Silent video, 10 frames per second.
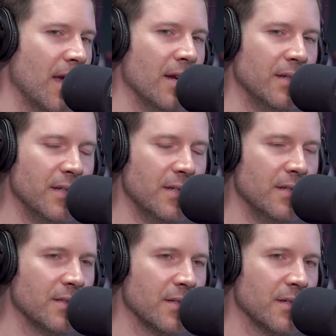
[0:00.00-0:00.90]
AD
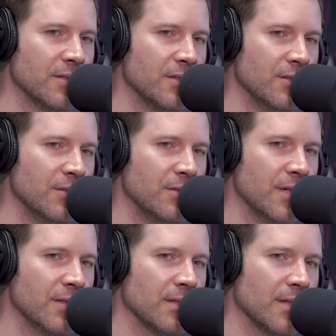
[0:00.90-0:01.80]
is another dude
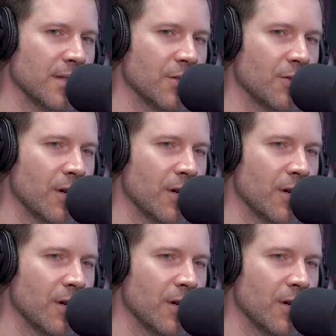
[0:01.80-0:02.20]
that that's so